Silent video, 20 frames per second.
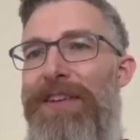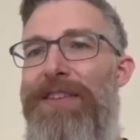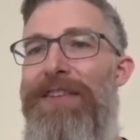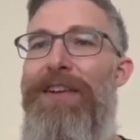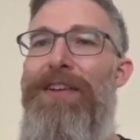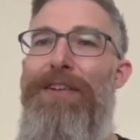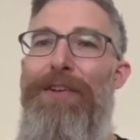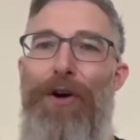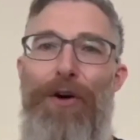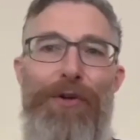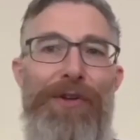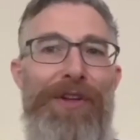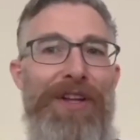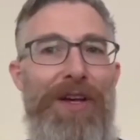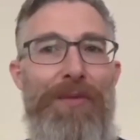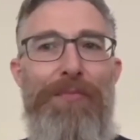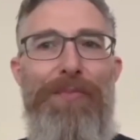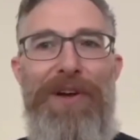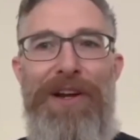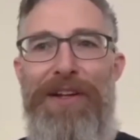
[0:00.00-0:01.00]
and don't
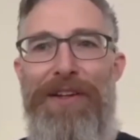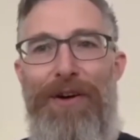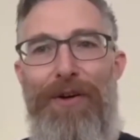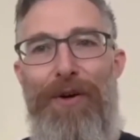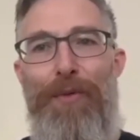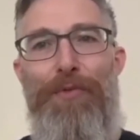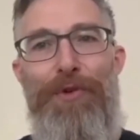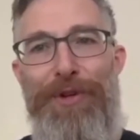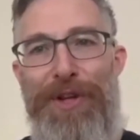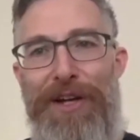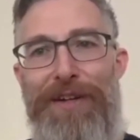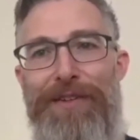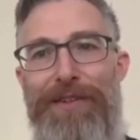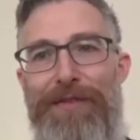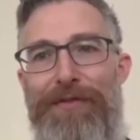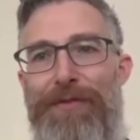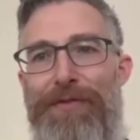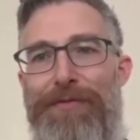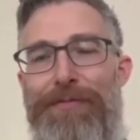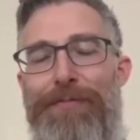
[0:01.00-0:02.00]
impact our productive
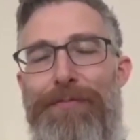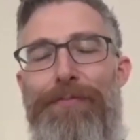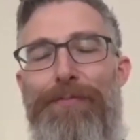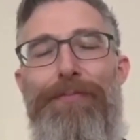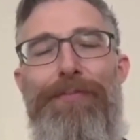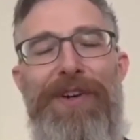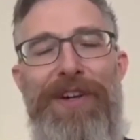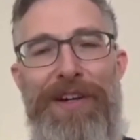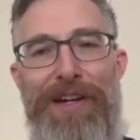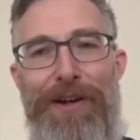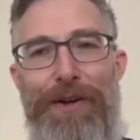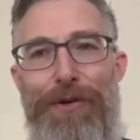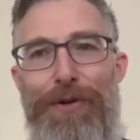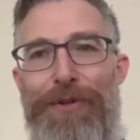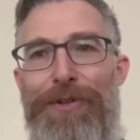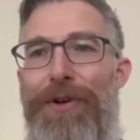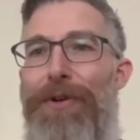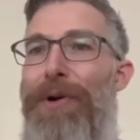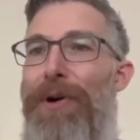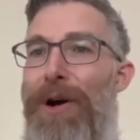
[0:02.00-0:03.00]
payload
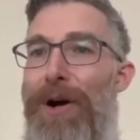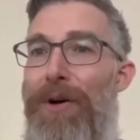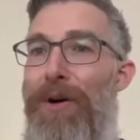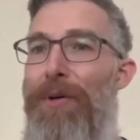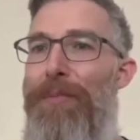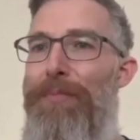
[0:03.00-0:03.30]
or our